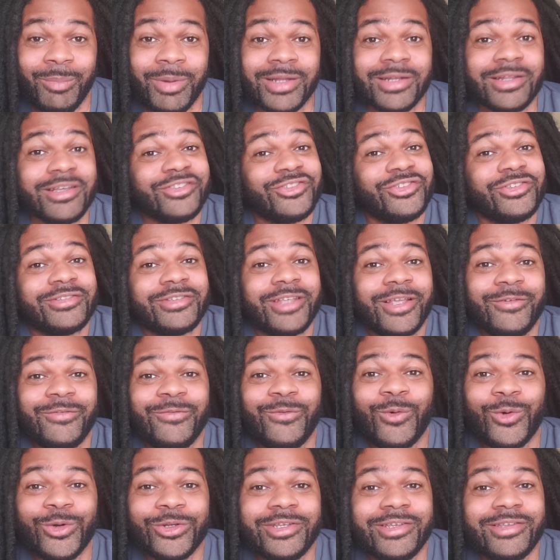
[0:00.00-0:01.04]
but let's just say
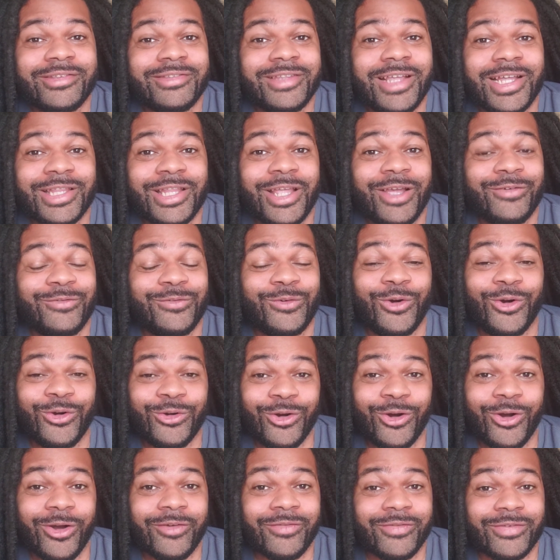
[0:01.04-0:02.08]
40 is not that
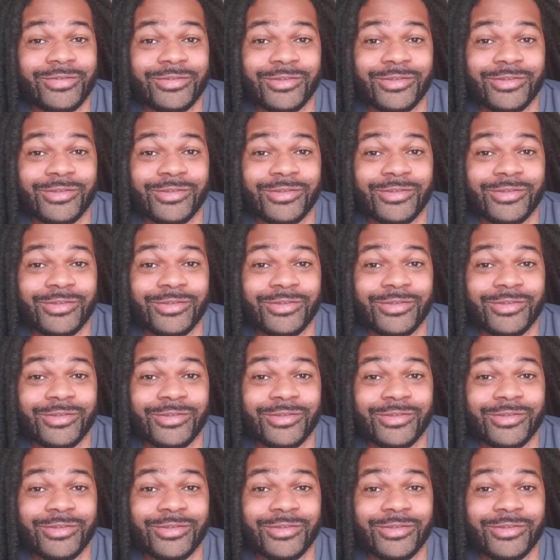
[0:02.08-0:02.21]
far off.